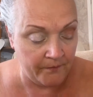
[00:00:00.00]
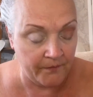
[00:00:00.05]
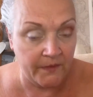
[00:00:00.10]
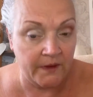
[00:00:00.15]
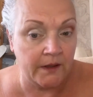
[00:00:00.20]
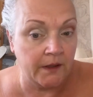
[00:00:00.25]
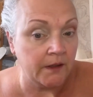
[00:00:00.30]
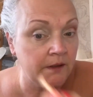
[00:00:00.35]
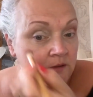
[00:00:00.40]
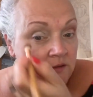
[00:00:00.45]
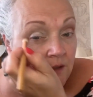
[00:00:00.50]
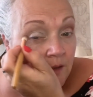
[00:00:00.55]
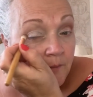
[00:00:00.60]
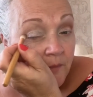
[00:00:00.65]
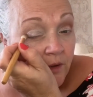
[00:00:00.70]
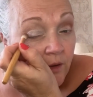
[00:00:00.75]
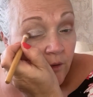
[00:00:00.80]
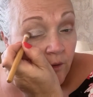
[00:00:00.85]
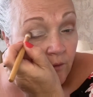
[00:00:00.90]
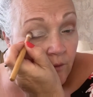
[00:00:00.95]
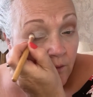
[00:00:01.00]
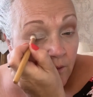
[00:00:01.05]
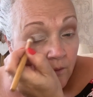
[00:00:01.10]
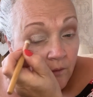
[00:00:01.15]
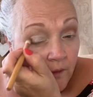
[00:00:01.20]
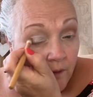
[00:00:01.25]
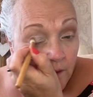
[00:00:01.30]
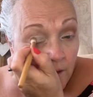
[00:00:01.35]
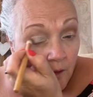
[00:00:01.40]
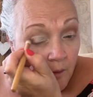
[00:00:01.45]
Okay, so let me just do
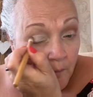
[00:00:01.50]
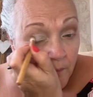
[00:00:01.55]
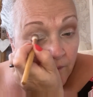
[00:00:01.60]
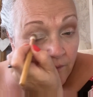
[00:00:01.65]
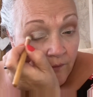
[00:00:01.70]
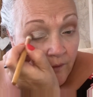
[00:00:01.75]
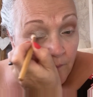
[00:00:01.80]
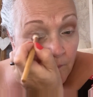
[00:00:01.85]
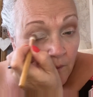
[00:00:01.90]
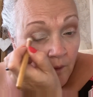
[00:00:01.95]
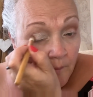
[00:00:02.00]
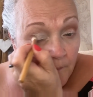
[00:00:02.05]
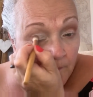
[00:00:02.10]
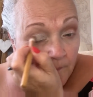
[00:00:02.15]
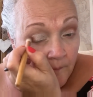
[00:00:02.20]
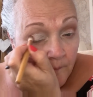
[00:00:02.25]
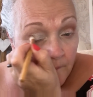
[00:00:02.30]
the opposite one.